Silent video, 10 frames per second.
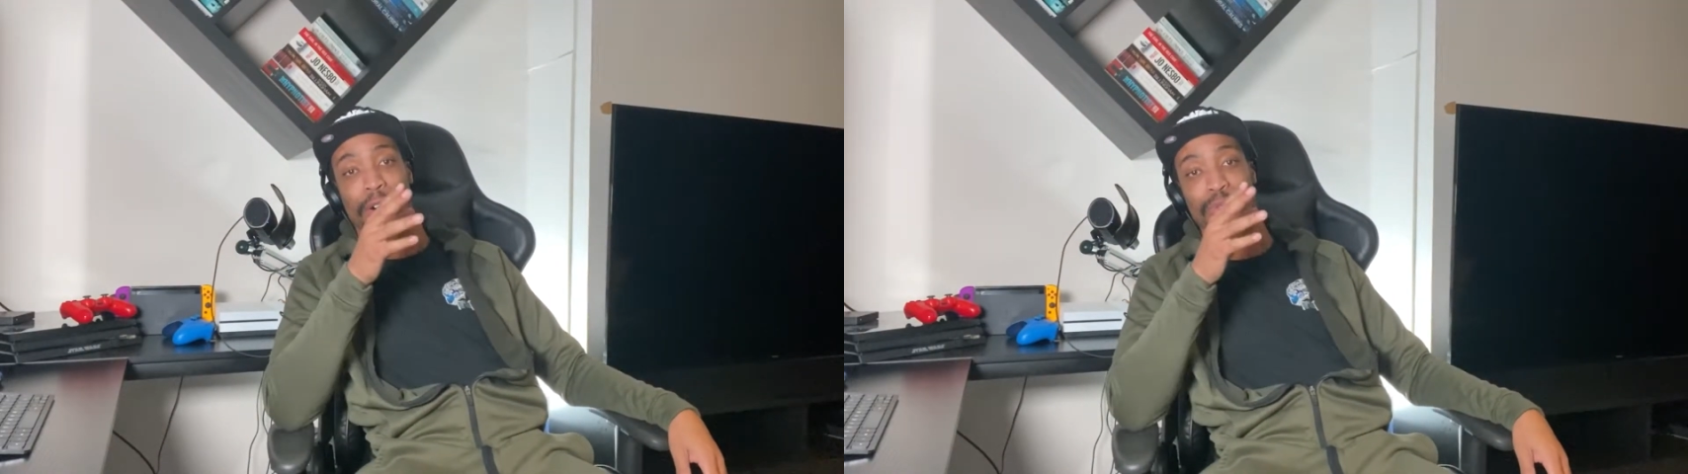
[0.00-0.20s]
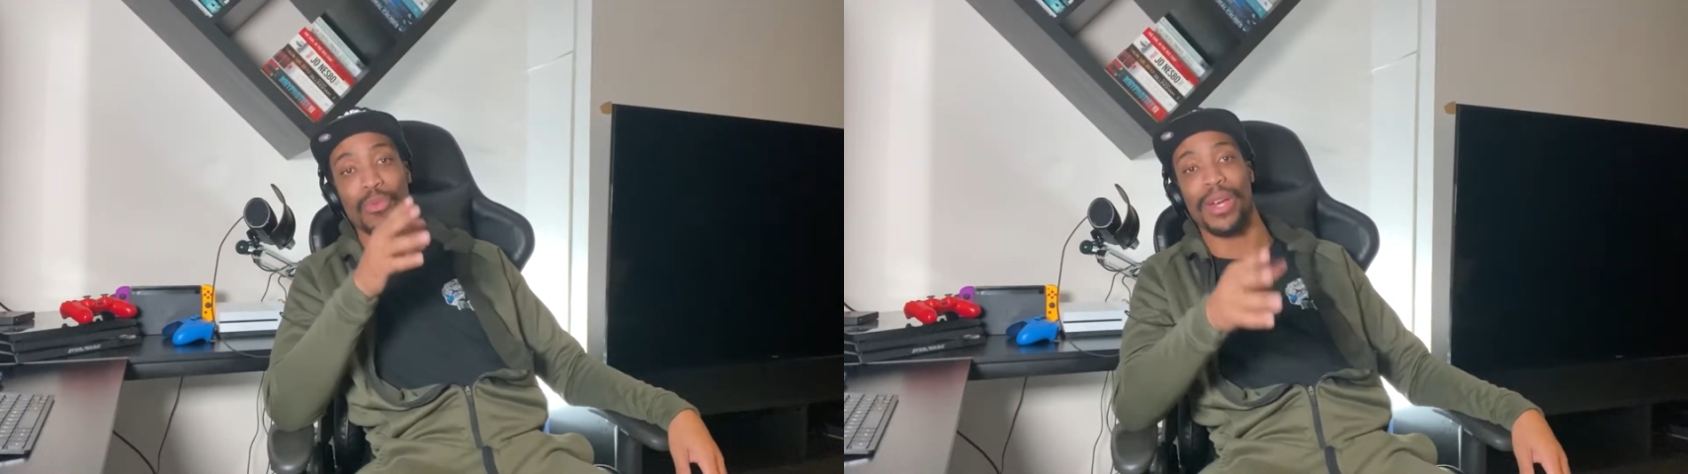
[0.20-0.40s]

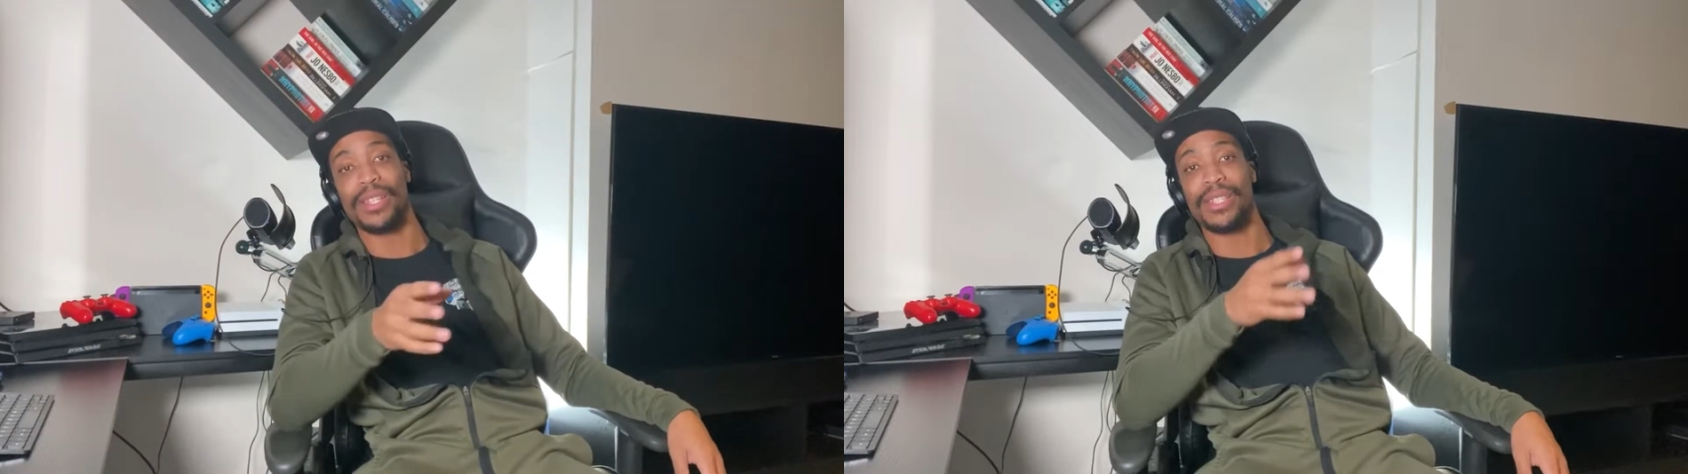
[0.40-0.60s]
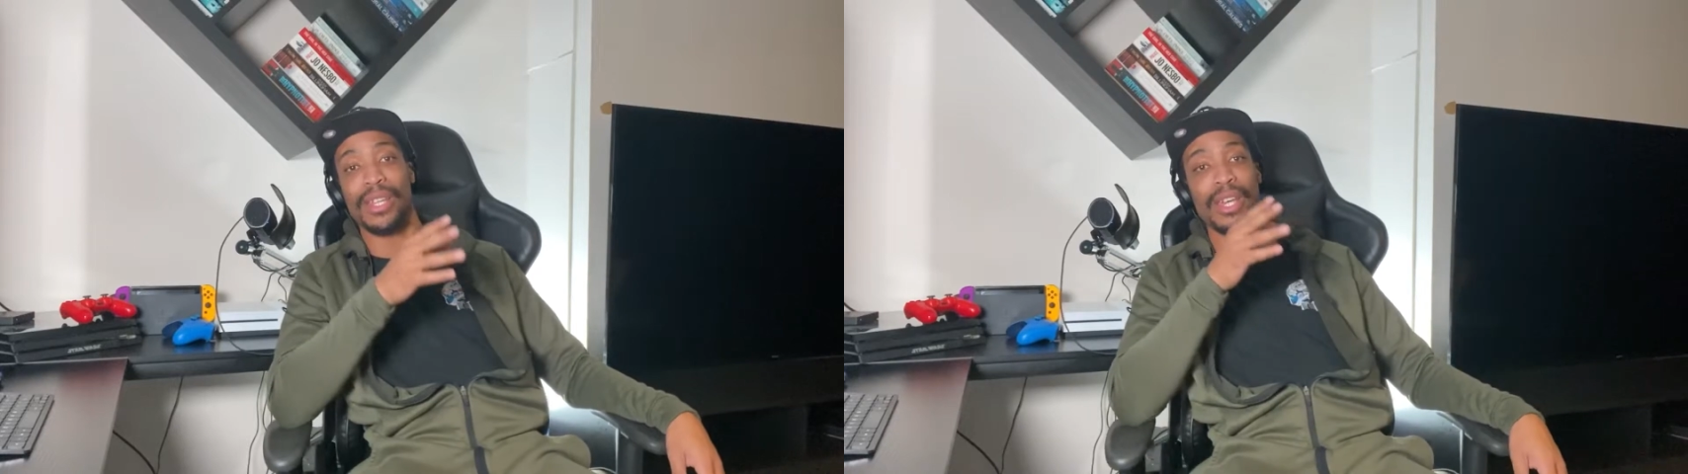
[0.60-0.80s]
of
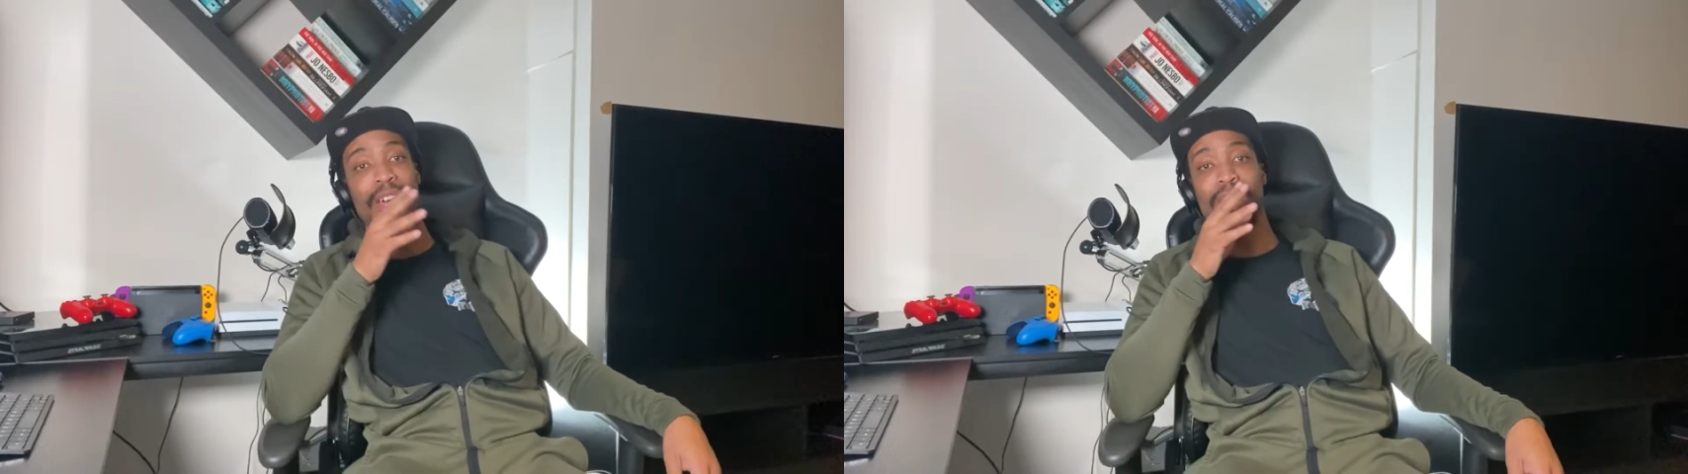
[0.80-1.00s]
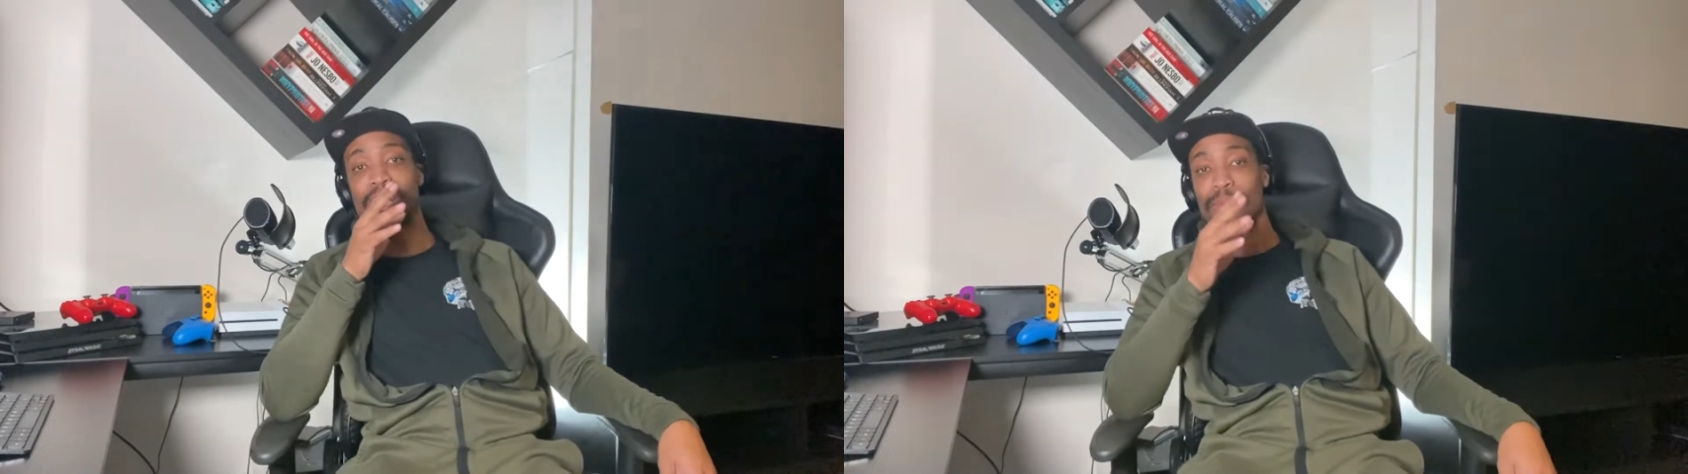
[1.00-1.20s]

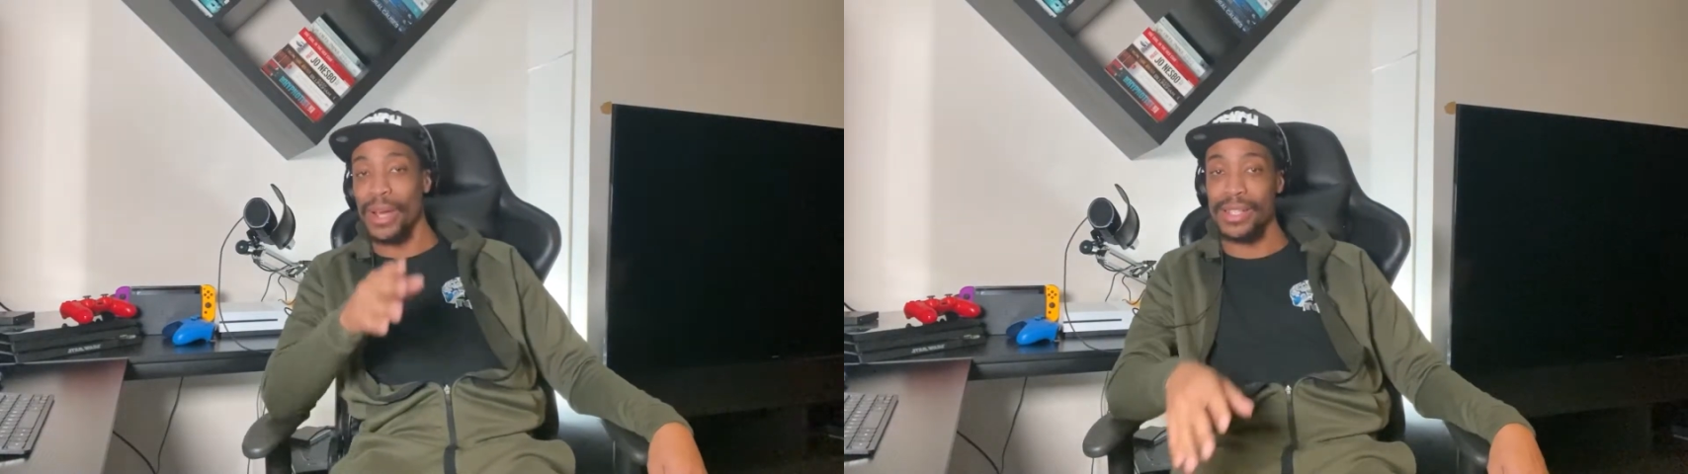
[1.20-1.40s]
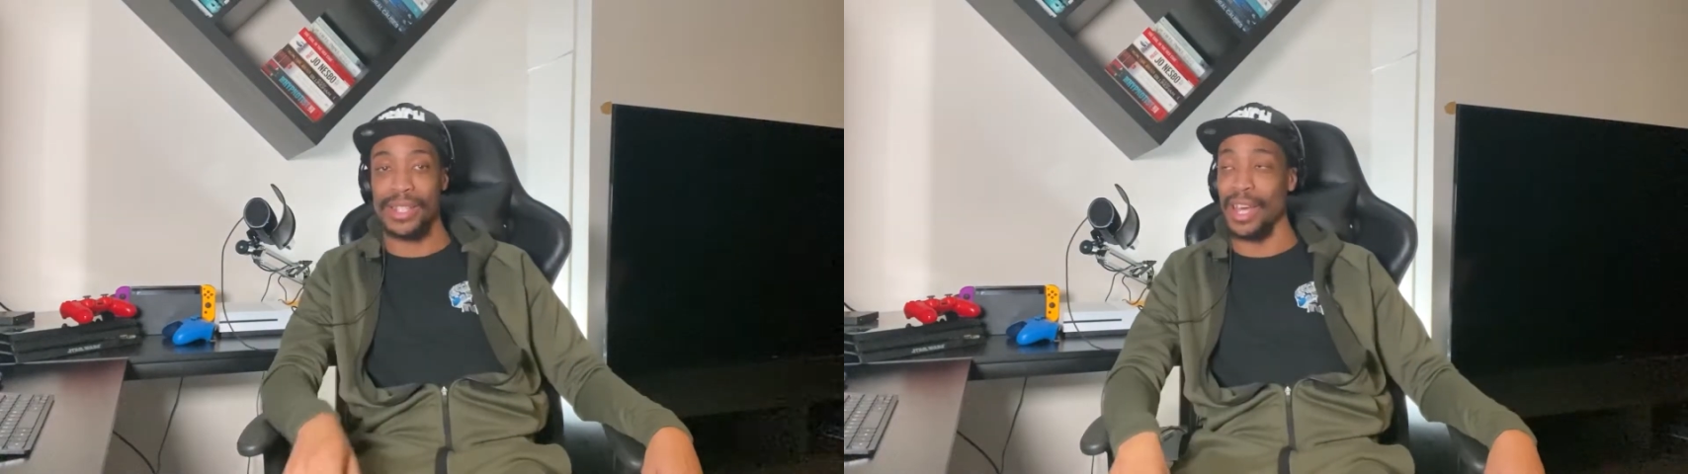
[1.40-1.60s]

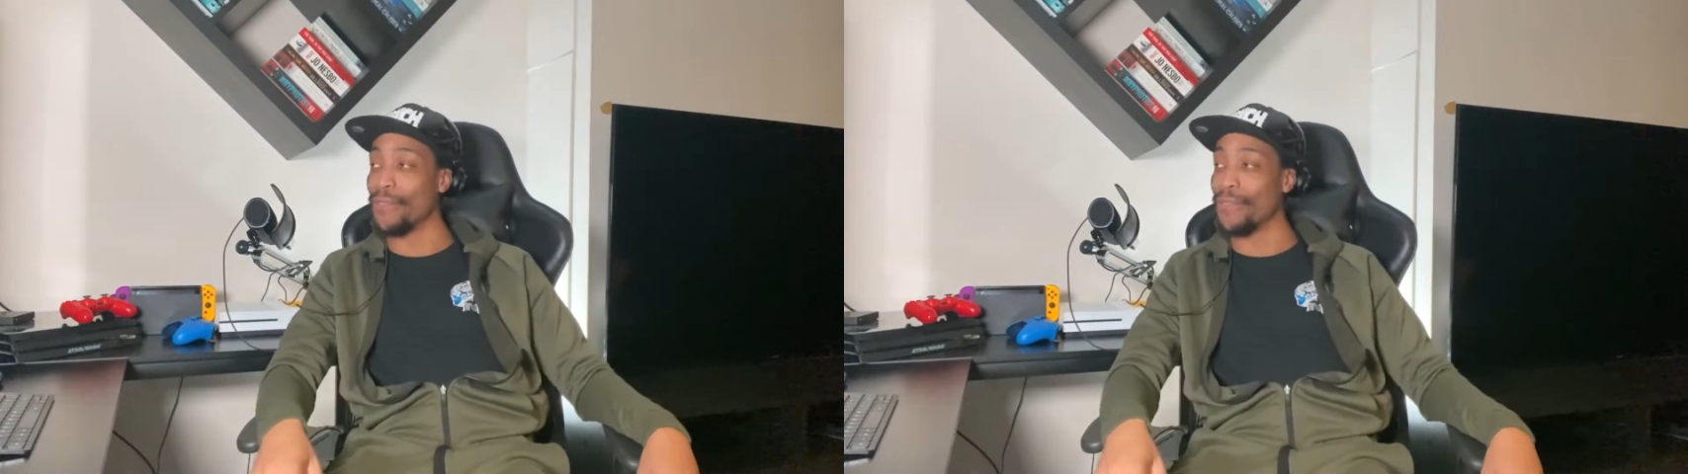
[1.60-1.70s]
2020.